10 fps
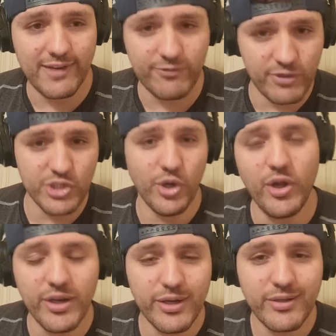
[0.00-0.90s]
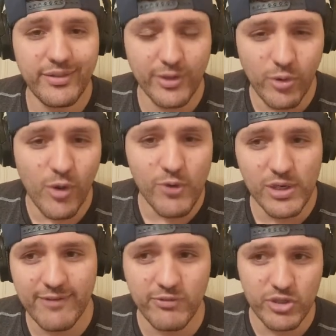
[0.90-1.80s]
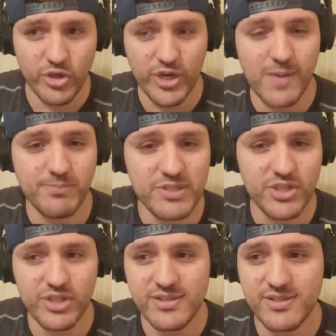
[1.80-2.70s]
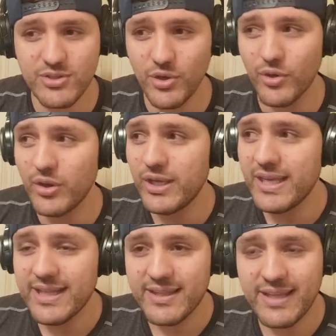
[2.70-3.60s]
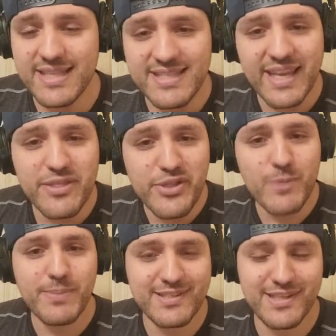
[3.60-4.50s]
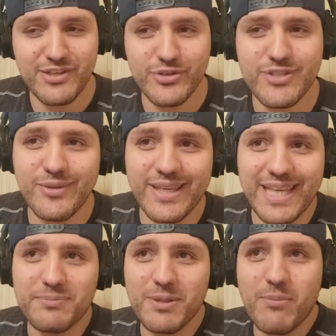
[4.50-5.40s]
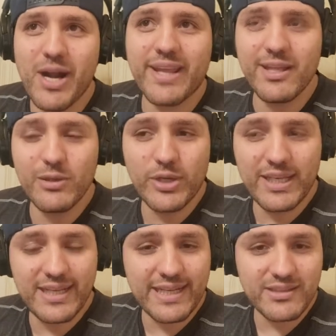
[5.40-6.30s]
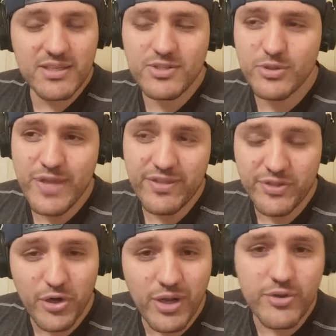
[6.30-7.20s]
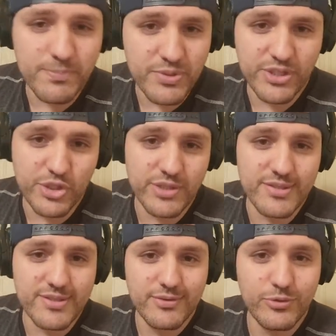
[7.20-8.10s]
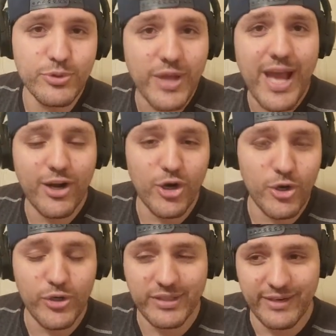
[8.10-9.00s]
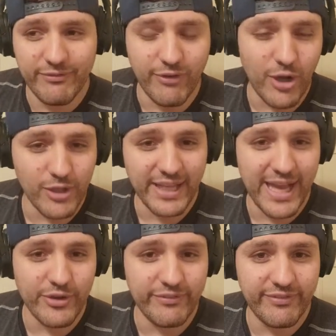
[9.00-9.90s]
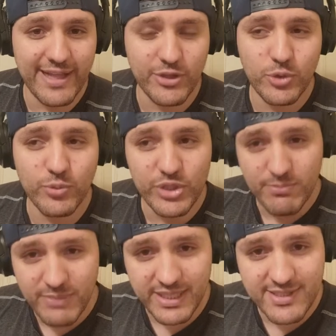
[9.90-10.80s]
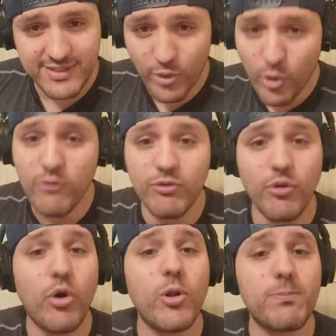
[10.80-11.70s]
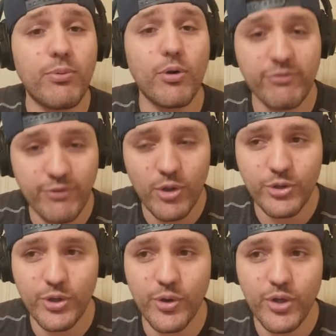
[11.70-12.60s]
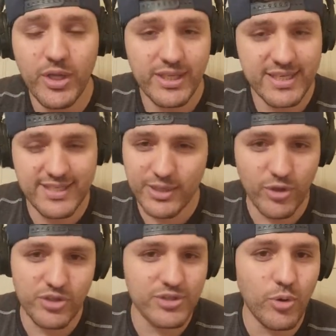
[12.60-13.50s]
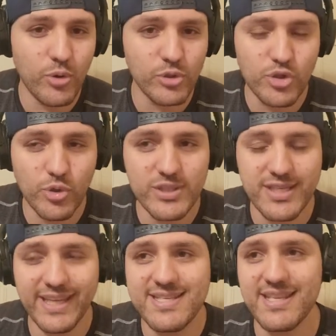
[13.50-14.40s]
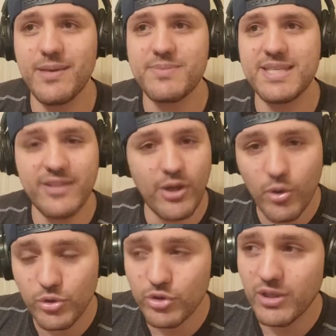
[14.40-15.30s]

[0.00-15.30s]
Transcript: leveraged on. They're over leveraged on our positions. So it's in their best interest to keep the market looking like this, so that their other positions do not hurt and fall down in value, which means their overall portfolio, because they don't just hold shorts against A M C, they hold